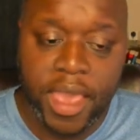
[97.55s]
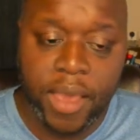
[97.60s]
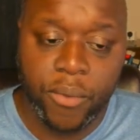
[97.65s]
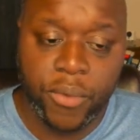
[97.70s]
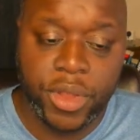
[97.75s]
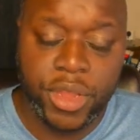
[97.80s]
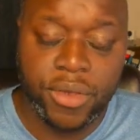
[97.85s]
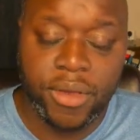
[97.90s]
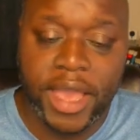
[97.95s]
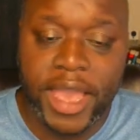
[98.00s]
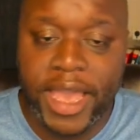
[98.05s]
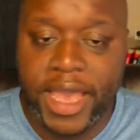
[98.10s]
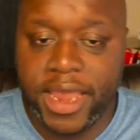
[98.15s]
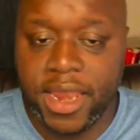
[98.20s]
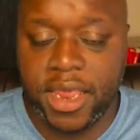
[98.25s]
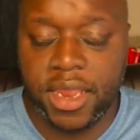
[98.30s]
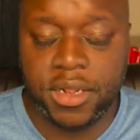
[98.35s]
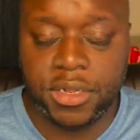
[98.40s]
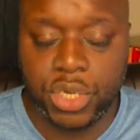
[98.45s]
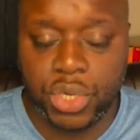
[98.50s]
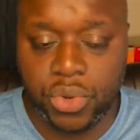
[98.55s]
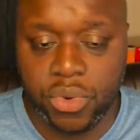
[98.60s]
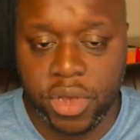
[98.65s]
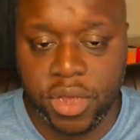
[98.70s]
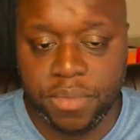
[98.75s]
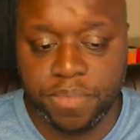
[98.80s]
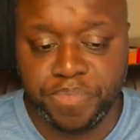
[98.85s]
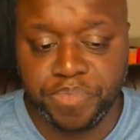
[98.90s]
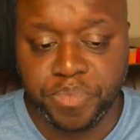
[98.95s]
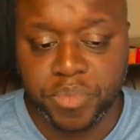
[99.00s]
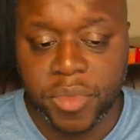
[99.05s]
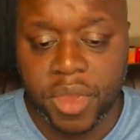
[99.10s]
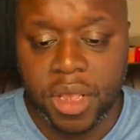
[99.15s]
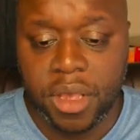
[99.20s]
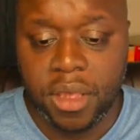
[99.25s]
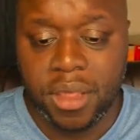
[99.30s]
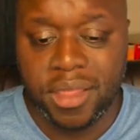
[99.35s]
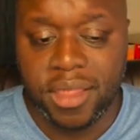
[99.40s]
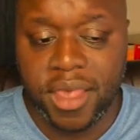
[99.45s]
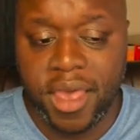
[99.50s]
When you add into it
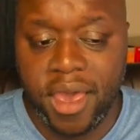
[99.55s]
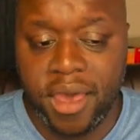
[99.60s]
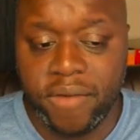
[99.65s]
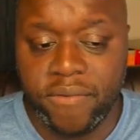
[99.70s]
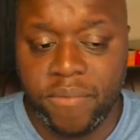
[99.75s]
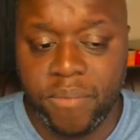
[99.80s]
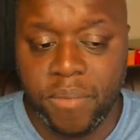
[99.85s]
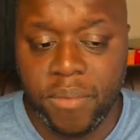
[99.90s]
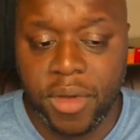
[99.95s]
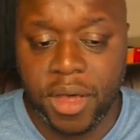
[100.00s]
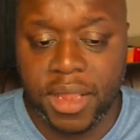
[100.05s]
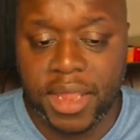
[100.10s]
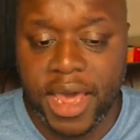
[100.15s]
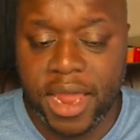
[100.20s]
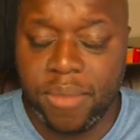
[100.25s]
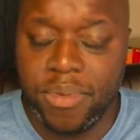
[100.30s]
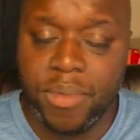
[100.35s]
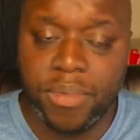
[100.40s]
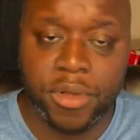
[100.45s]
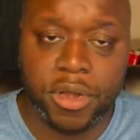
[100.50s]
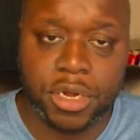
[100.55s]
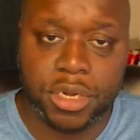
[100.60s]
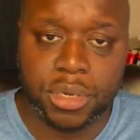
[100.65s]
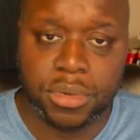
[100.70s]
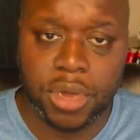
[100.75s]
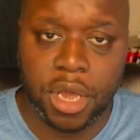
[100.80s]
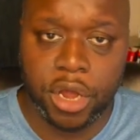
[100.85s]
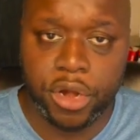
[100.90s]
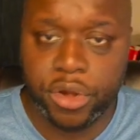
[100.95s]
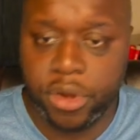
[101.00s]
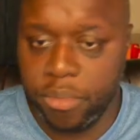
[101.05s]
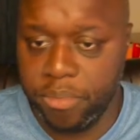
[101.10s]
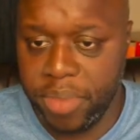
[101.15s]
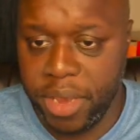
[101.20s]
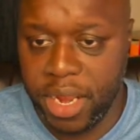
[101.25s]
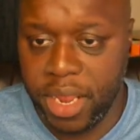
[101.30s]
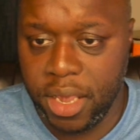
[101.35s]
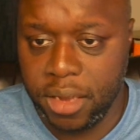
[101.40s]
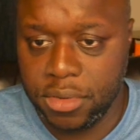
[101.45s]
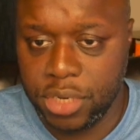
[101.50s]
that a lot of people are
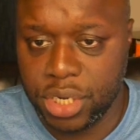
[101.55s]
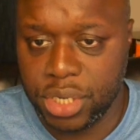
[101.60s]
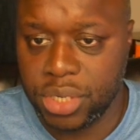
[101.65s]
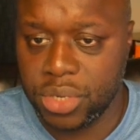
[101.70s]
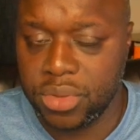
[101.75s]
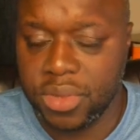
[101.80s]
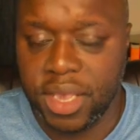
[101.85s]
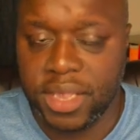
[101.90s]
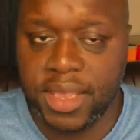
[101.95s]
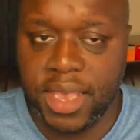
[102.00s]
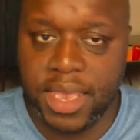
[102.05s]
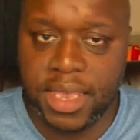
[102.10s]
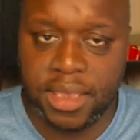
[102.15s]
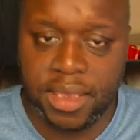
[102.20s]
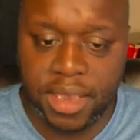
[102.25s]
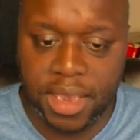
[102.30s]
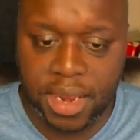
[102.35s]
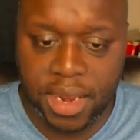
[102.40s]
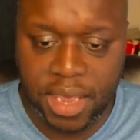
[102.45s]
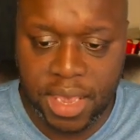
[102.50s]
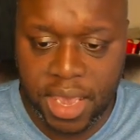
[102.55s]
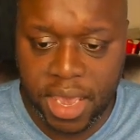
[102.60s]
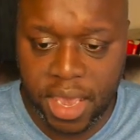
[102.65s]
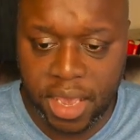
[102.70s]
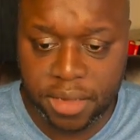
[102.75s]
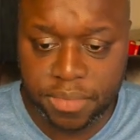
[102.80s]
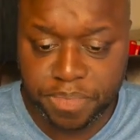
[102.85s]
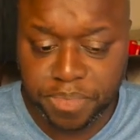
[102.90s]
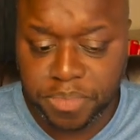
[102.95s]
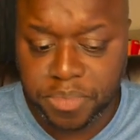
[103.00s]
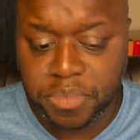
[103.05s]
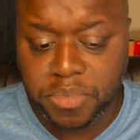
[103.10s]
underbidding just so that they can get a gig,